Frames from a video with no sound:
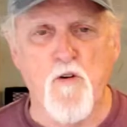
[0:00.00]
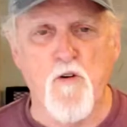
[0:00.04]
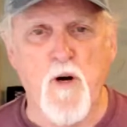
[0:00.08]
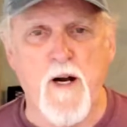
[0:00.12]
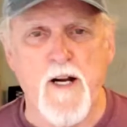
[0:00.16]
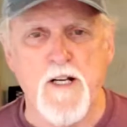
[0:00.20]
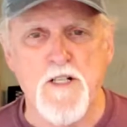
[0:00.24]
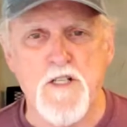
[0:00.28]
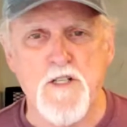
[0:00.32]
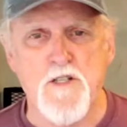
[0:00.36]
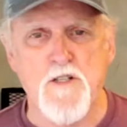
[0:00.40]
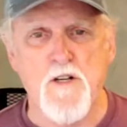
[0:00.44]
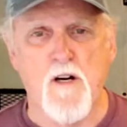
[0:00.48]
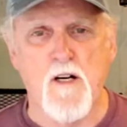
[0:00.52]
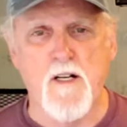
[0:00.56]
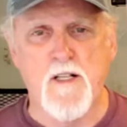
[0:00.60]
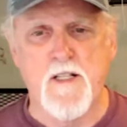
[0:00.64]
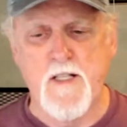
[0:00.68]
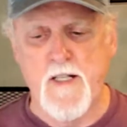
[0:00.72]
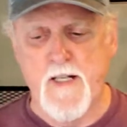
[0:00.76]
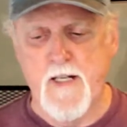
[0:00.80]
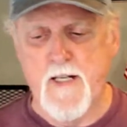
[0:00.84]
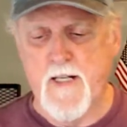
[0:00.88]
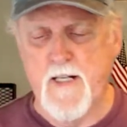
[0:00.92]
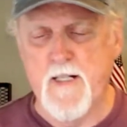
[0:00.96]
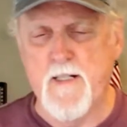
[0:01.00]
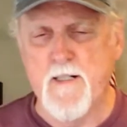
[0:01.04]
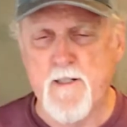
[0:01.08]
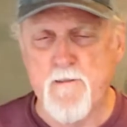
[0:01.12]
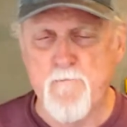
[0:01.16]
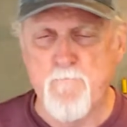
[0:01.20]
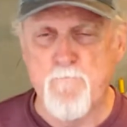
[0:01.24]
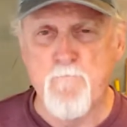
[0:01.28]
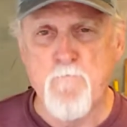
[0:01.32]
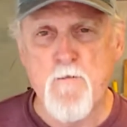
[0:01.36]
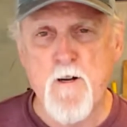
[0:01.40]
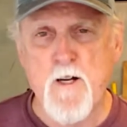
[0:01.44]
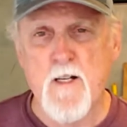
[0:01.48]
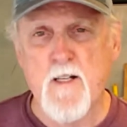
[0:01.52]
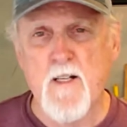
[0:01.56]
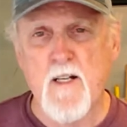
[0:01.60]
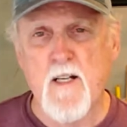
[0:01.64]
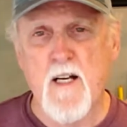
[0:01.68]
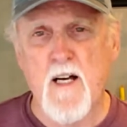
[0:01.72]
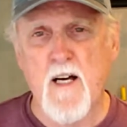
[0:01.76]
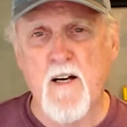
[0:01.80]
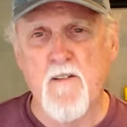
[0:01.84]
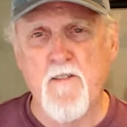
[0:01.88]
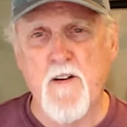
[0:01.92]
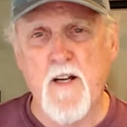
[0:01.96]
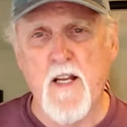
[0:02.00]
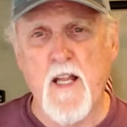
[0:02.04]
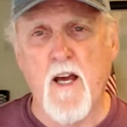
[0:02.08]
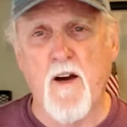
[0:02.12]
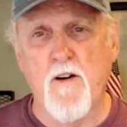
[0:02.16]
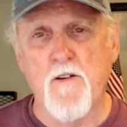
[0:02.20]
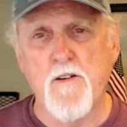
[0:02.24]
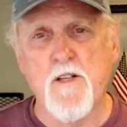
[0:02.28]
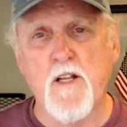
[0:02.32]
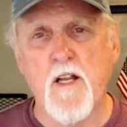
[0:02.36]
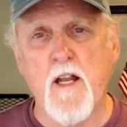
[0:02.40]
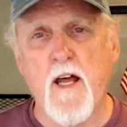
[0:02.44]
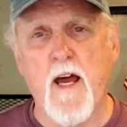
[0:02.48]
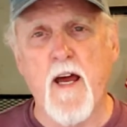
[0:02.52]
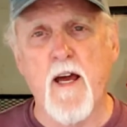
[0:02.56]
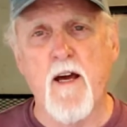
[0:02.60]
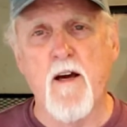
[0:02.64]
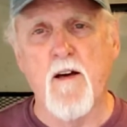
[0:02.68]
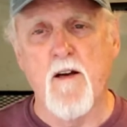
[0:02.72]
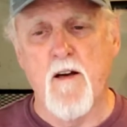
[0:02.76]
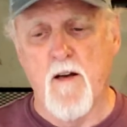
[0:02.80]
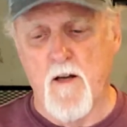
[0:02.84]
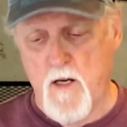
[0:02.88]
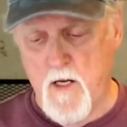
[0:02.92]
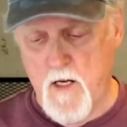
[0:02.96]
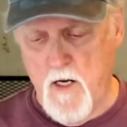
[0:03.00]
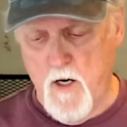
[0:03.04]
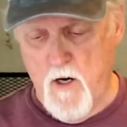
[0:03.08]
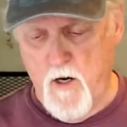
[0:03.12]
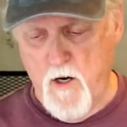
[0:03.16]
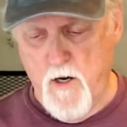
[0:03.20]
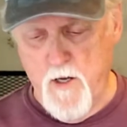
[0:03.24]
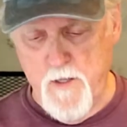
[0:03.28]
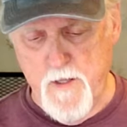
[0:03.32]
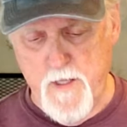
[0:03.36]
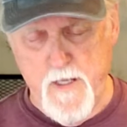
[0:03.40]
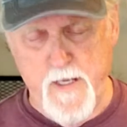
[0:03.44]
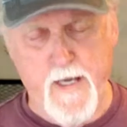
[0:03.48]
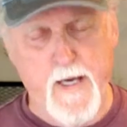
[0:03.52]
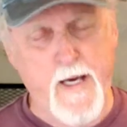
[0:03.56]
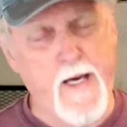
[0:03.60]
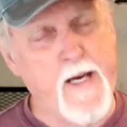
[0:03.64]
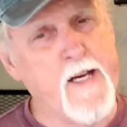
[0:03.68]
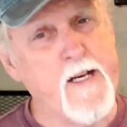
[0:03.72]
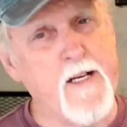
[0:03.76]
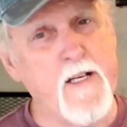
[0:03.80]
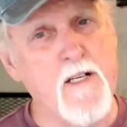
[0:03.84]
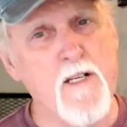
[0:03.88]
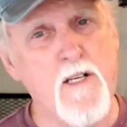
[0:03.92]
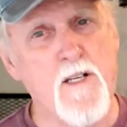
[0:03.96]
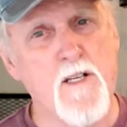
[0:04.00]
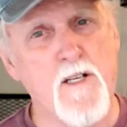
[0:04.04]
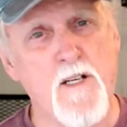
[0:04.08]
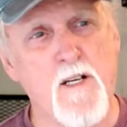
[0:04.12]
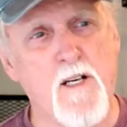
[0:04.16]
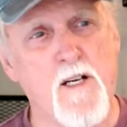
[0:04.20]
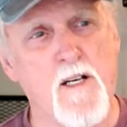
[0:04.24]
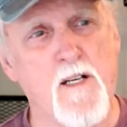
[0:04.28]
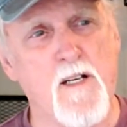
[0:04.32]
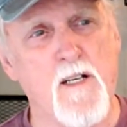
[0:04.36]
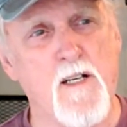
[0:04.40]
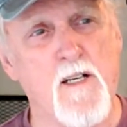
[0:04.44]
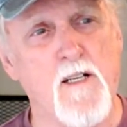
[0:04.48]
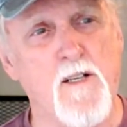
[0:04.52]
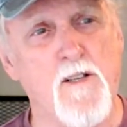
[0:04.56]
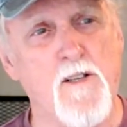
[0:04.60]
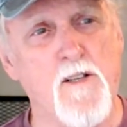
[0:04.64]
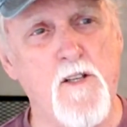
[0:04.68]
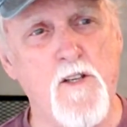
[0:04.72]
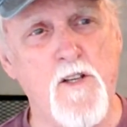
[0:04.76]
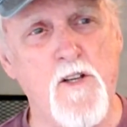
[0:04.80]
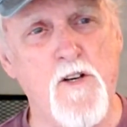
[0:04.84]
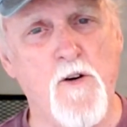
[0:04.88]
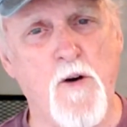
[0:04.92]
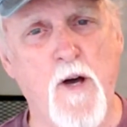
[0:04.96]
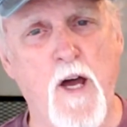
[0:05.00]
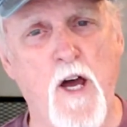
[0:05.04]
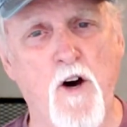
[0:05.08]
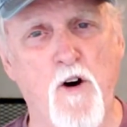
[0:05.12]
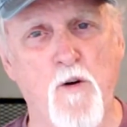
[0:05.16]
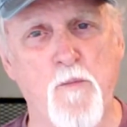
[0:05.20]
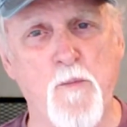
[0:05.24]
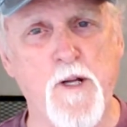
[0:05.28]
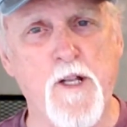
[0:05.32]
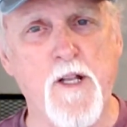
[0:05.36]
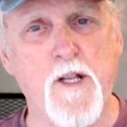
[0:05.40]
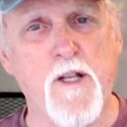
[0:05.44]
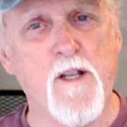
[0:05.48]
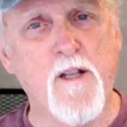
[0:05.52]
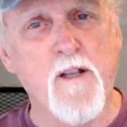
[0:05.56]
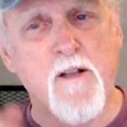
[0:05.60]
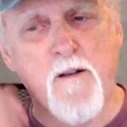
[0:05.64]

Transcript: Before I start a video today on the new helmet,